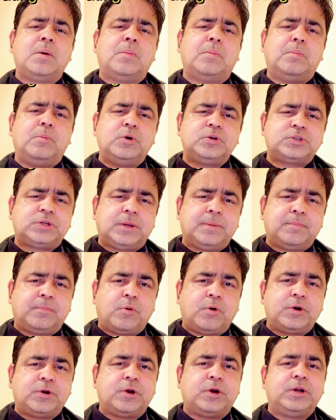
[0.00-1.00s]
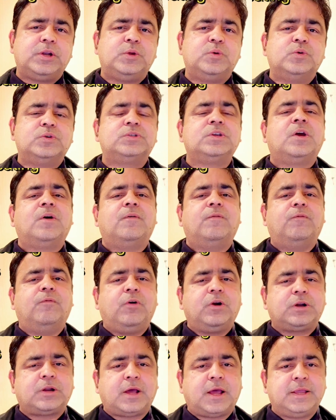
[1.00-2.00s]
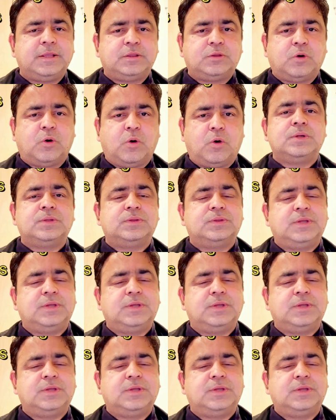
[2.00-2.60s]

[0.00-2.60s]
most important news what I thought.